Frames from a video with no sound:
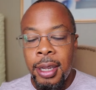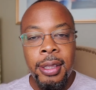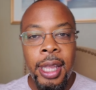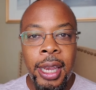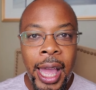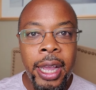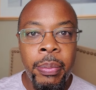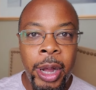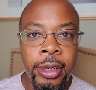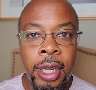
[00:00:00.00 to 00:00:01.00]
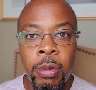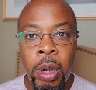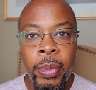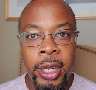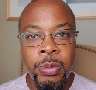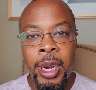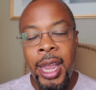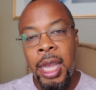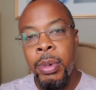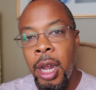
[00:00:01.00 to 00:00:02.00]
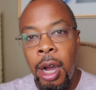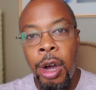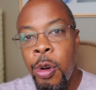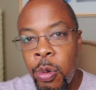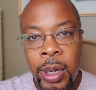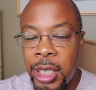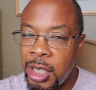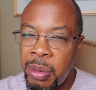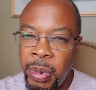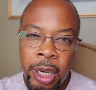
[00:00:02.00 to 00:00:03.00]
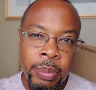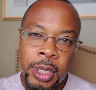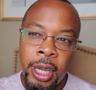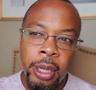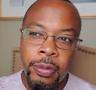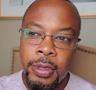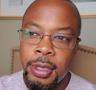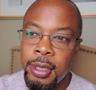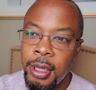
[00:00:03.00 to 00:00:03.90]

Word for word: they like about their women is when they're able to own and just be themselves.